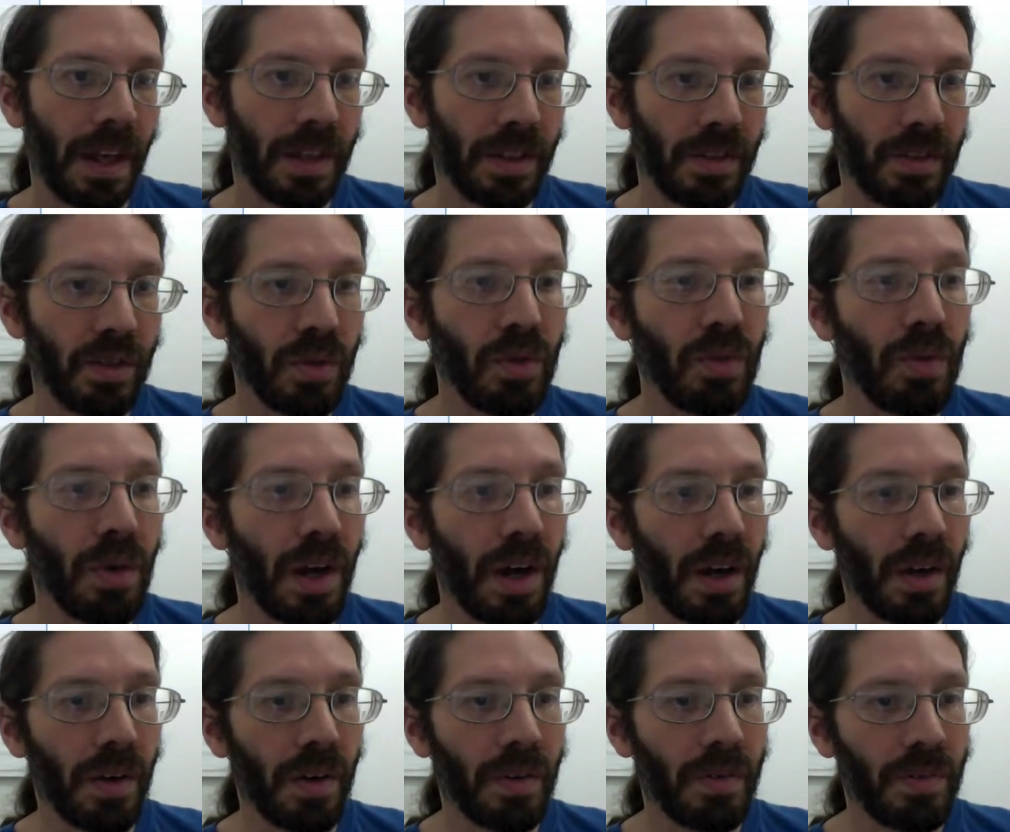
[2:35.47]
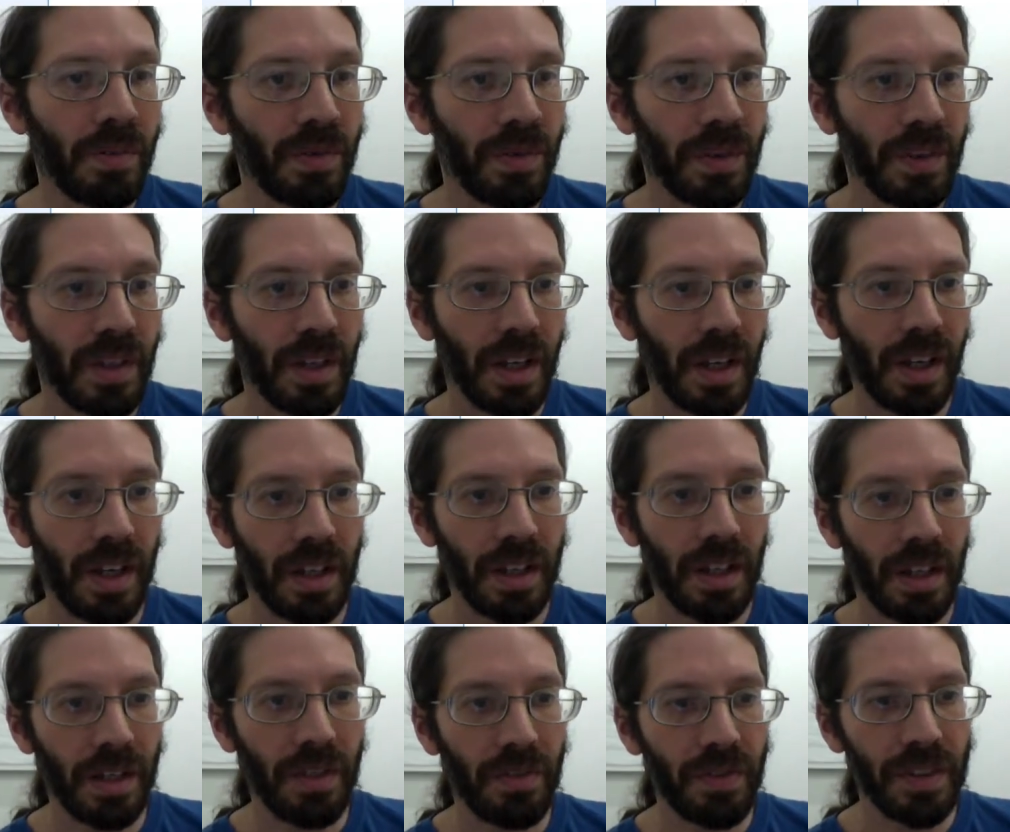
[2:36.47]
do row, and
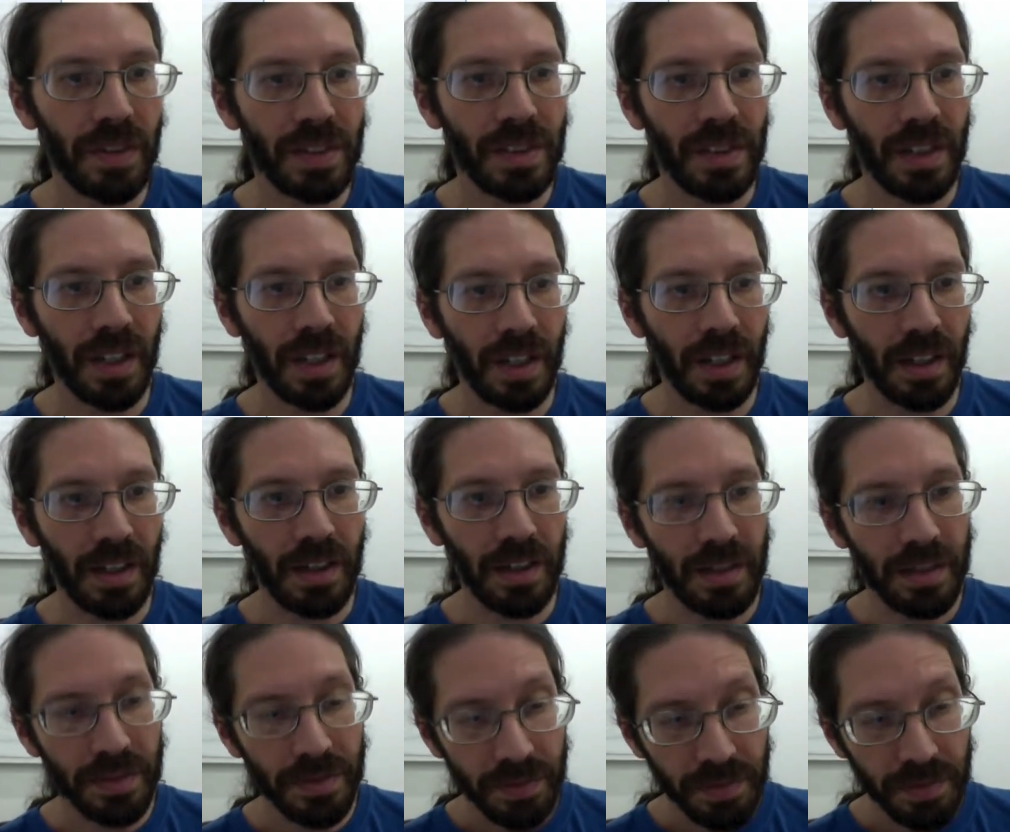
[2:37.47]
if a cell